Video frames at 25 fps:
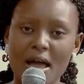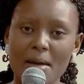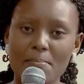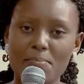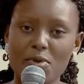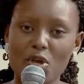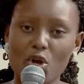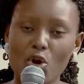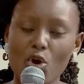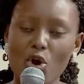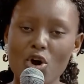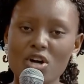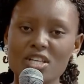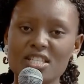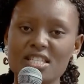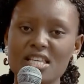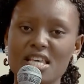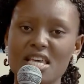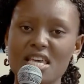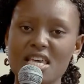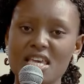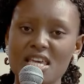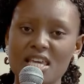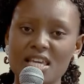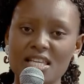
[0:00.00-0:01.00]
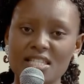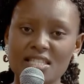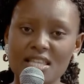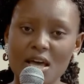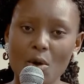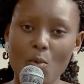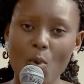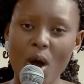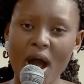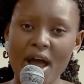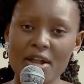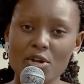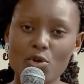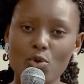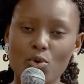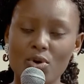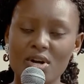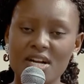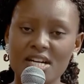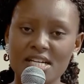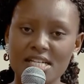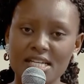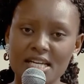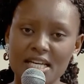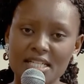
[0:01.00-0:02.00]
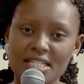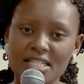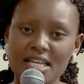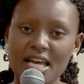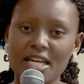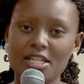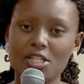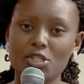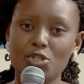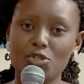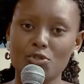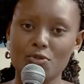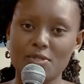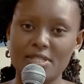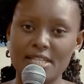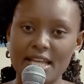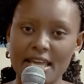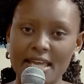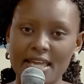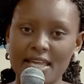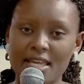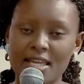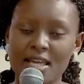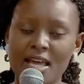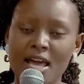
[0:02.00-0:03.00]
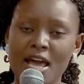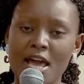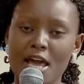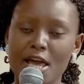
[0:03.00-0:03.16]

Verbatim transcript: Because he is the one who created today,